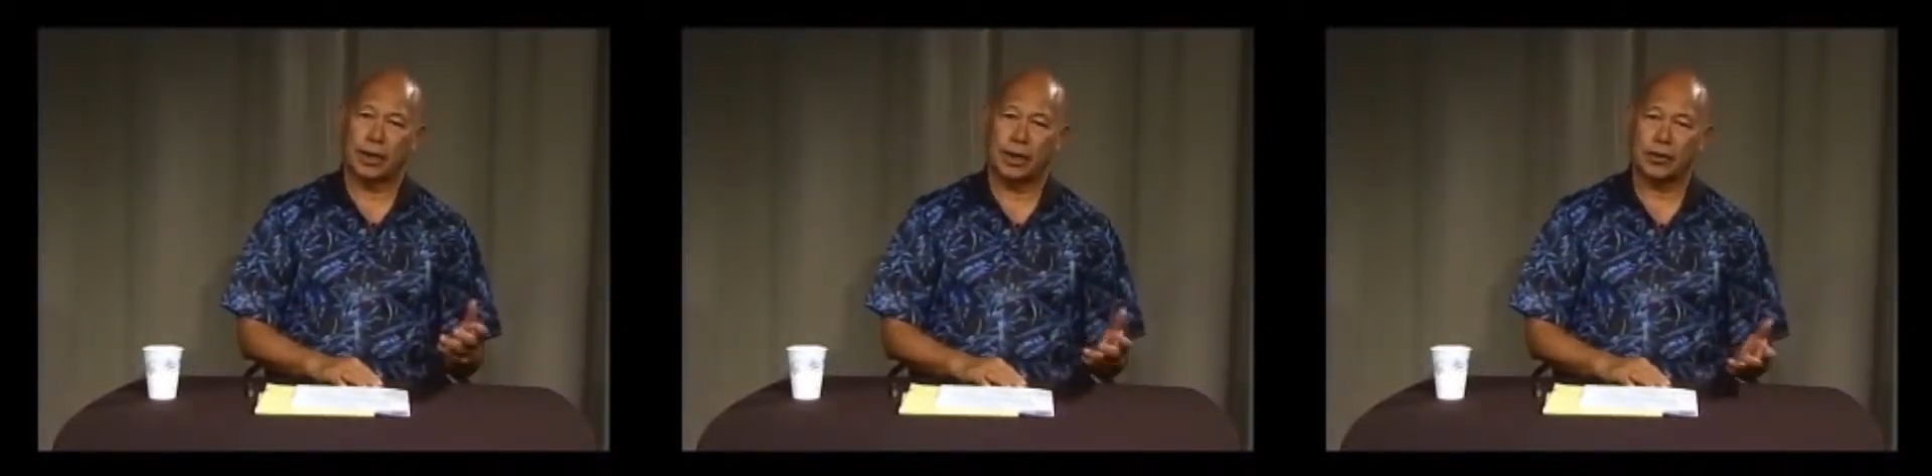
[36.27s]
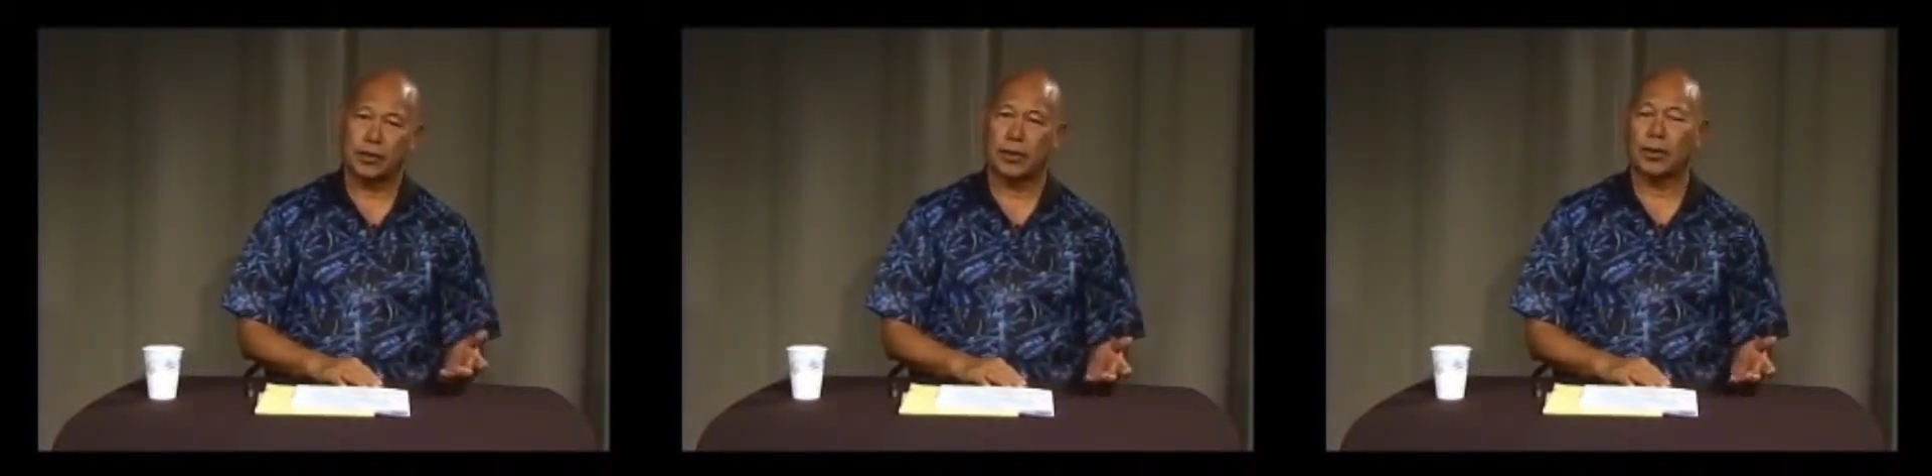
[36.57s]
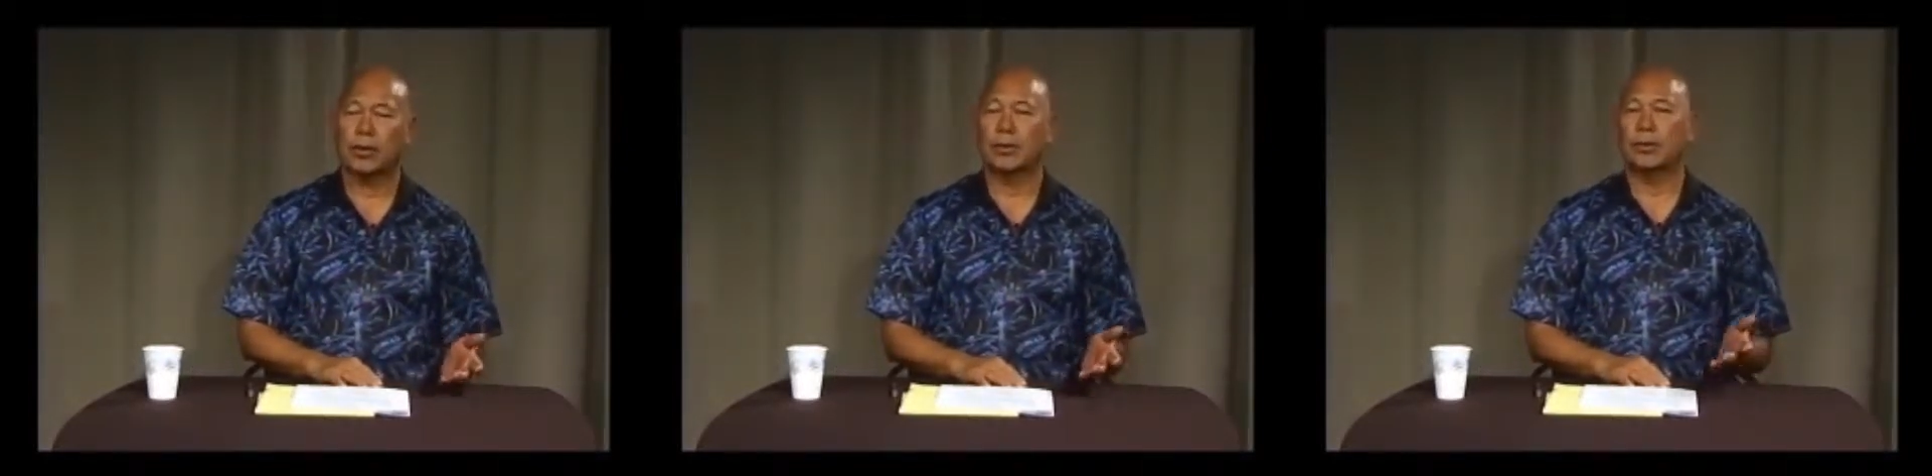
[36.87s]

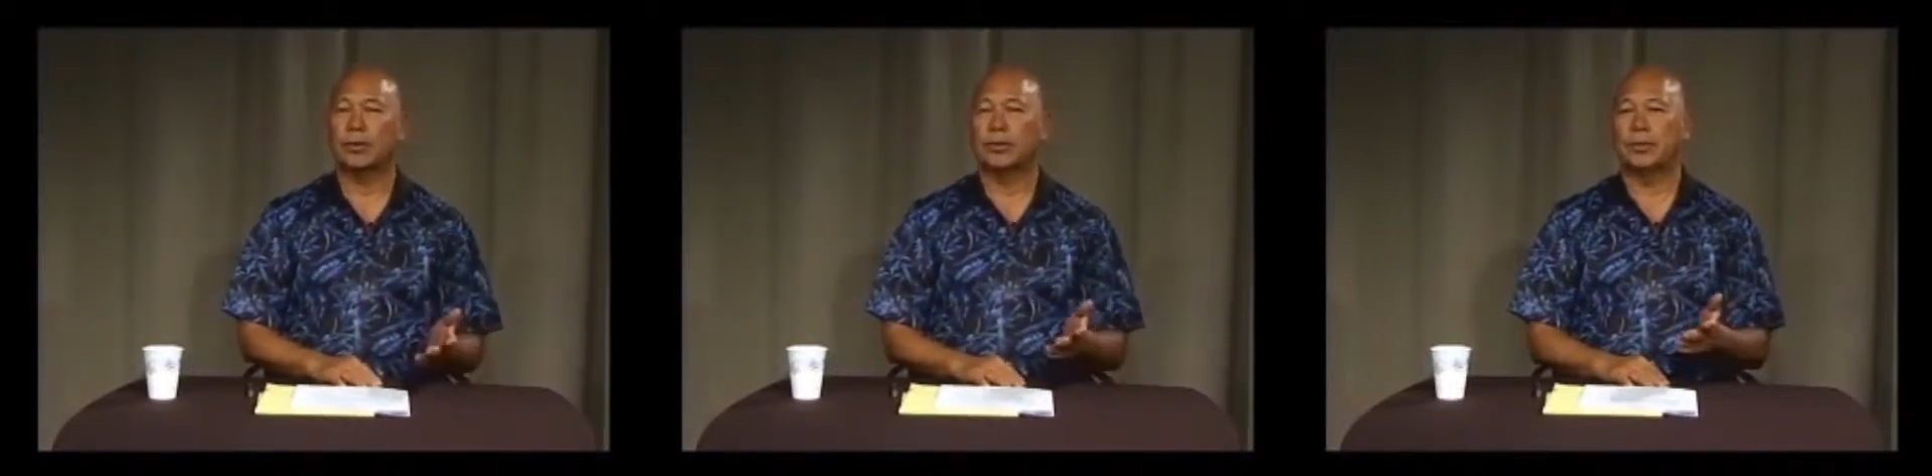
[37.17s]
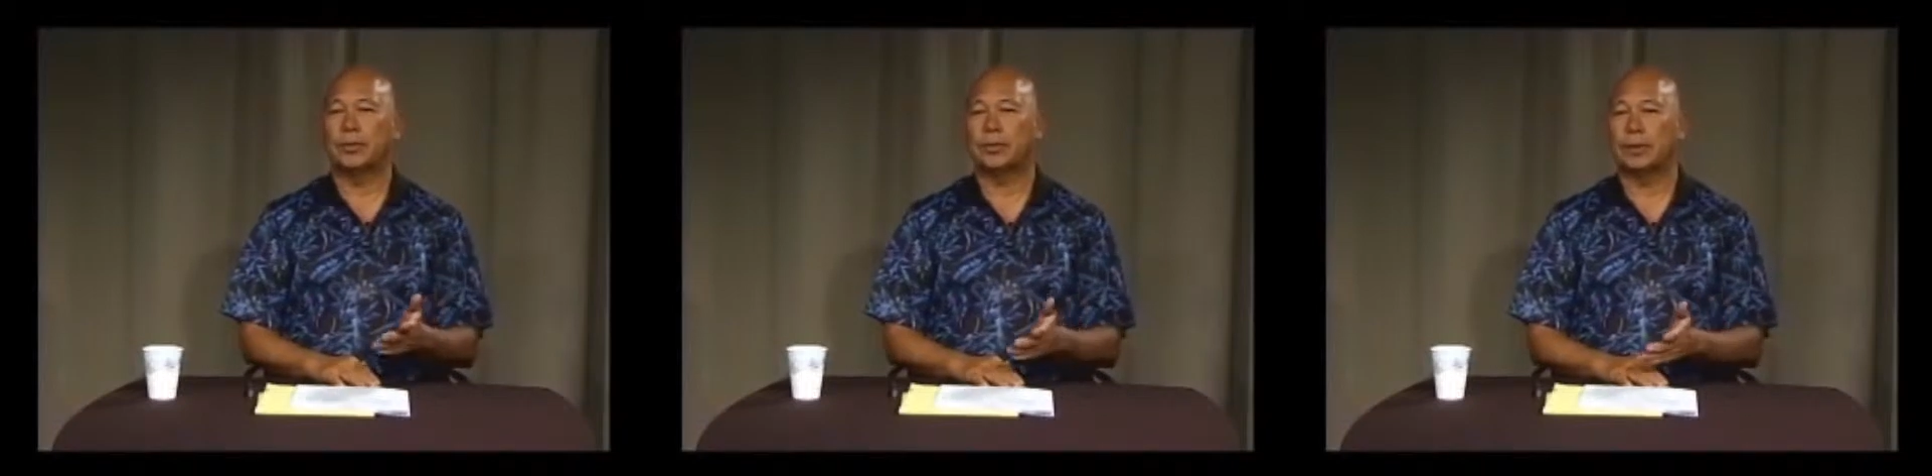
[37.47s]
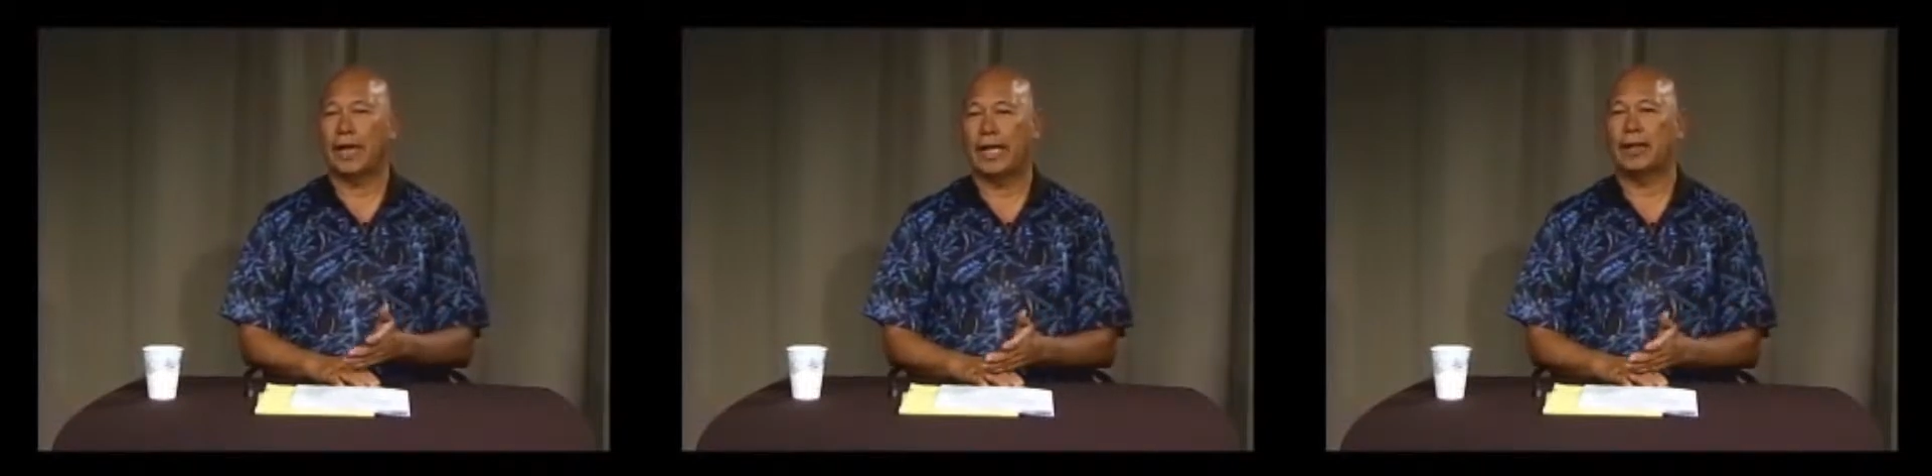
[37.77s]

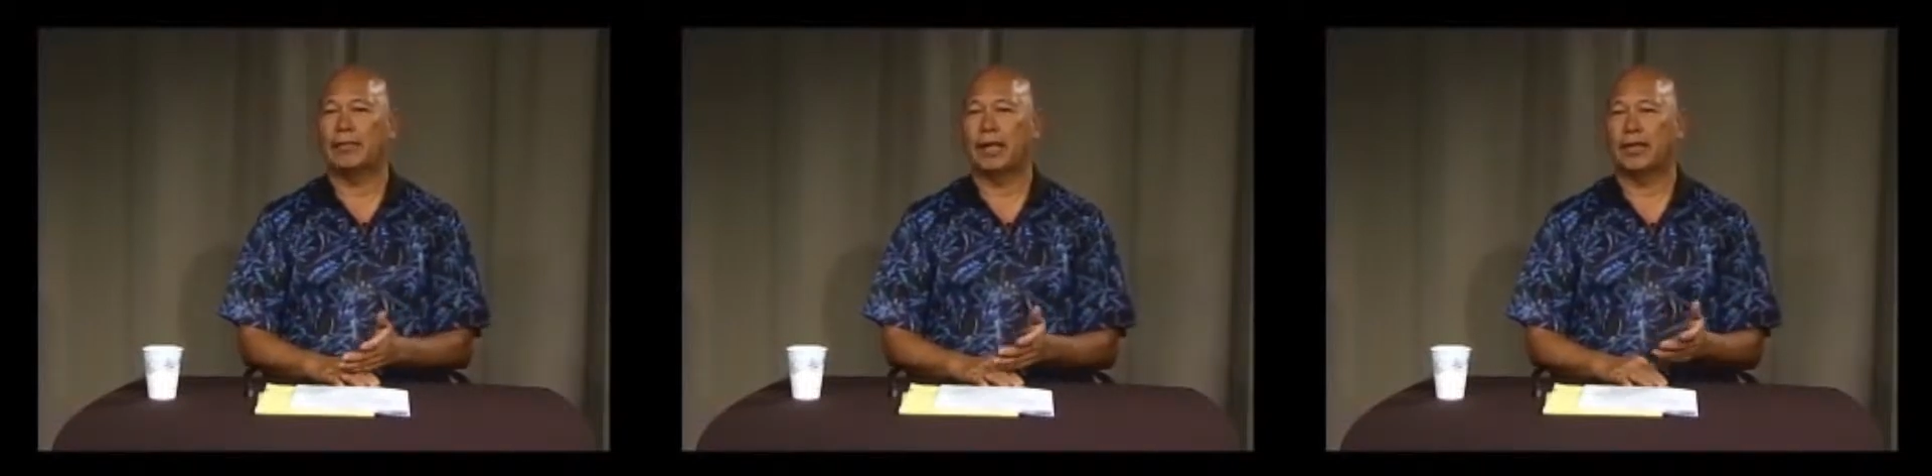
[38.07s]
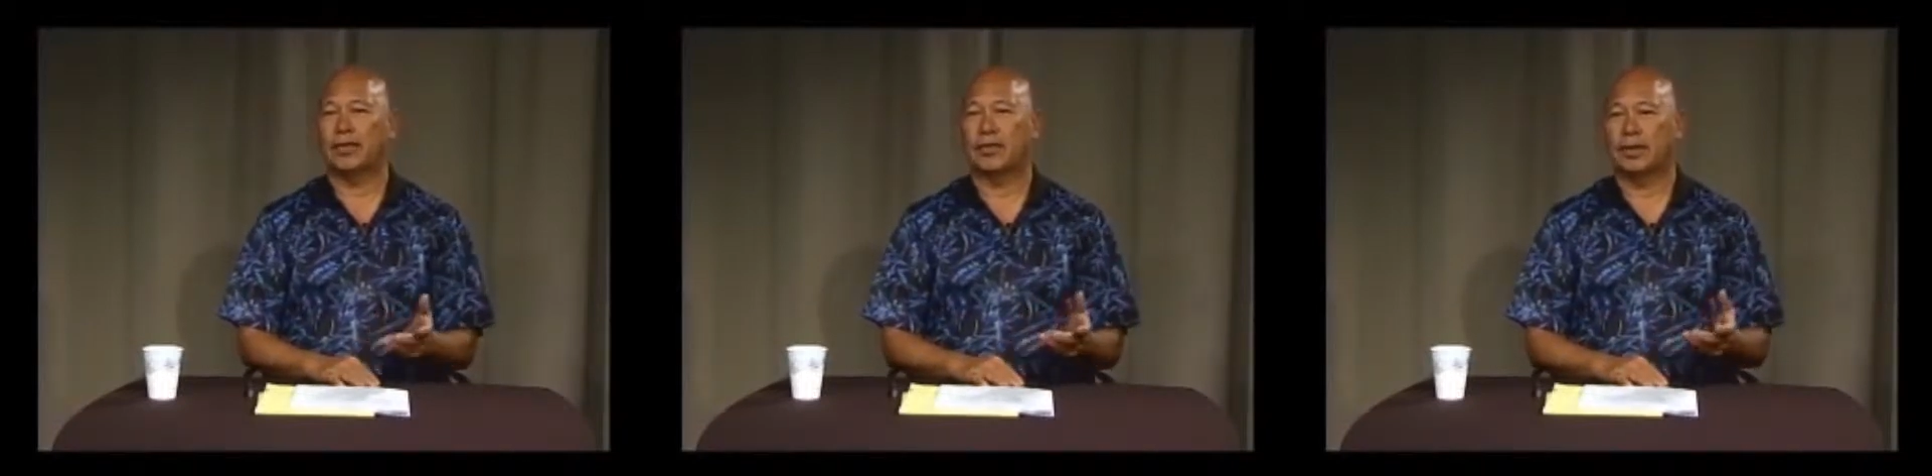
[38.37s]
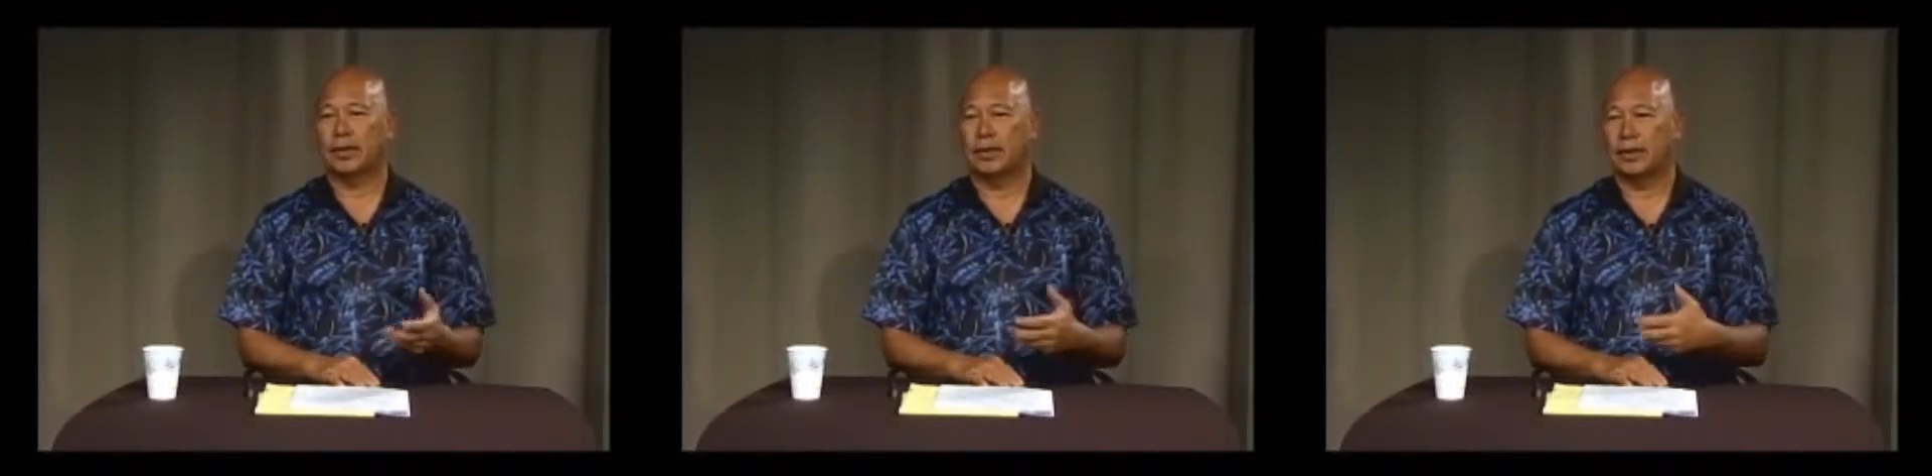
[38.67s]
historical elements
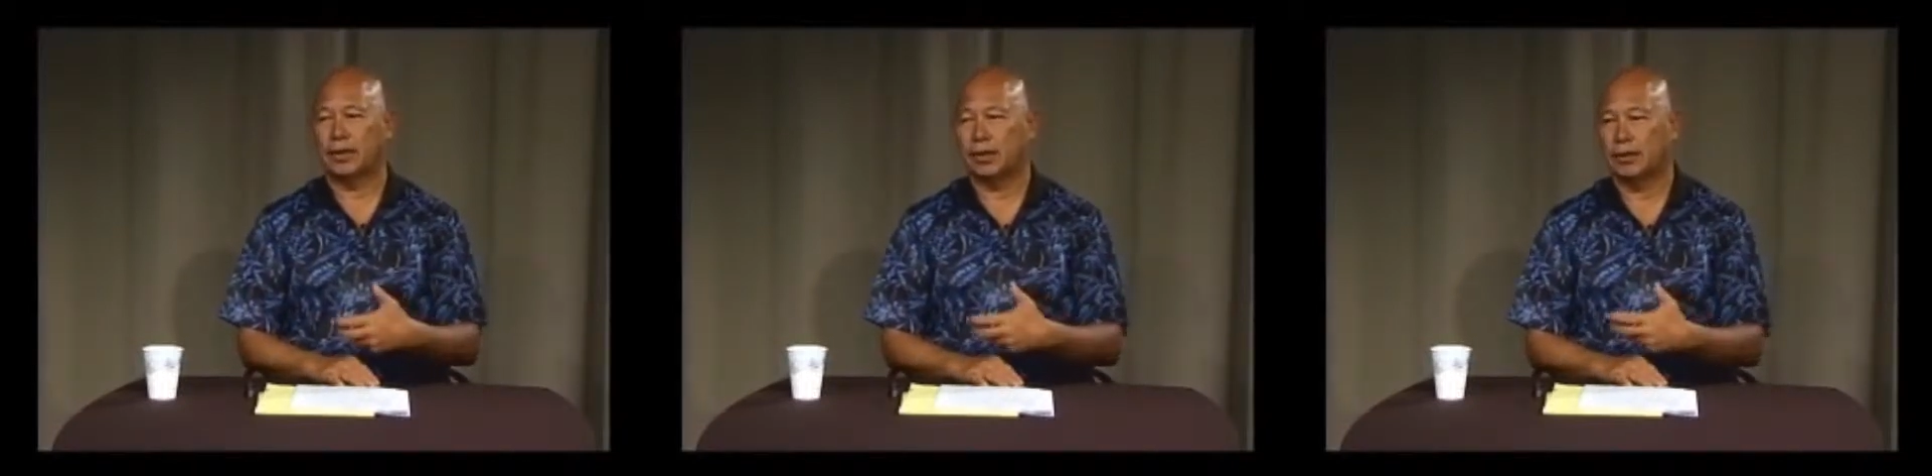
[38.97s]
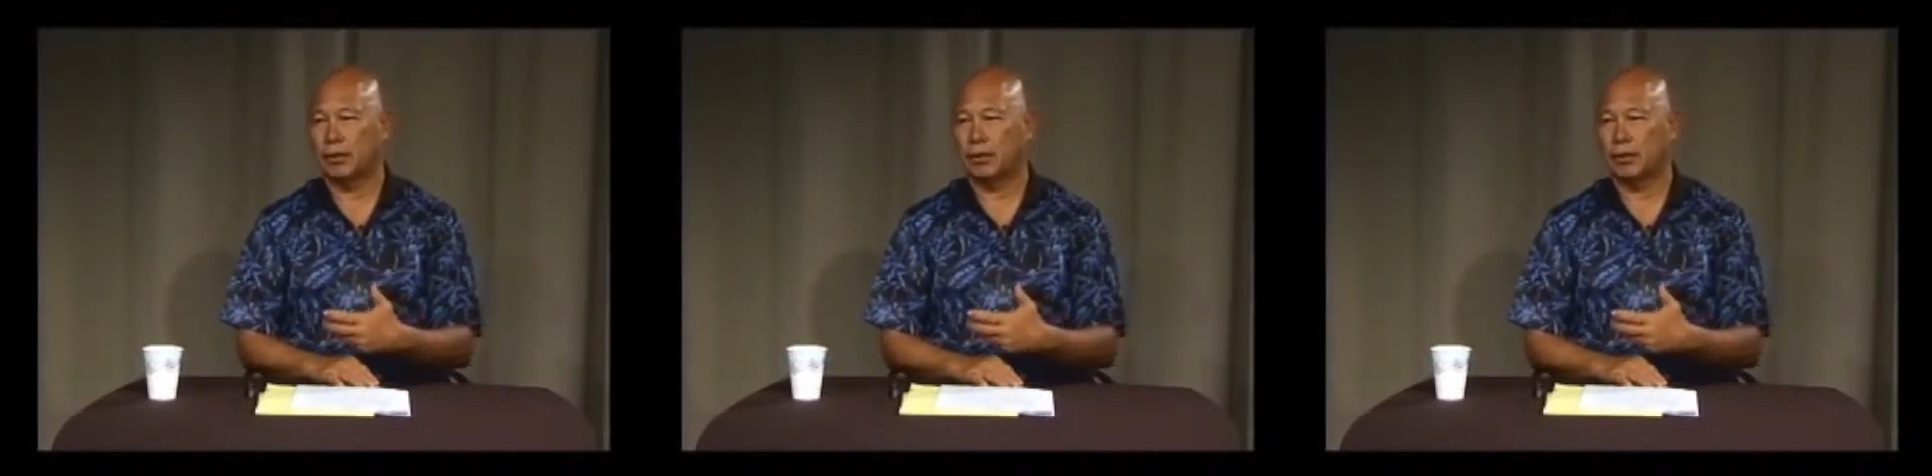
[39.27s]
and,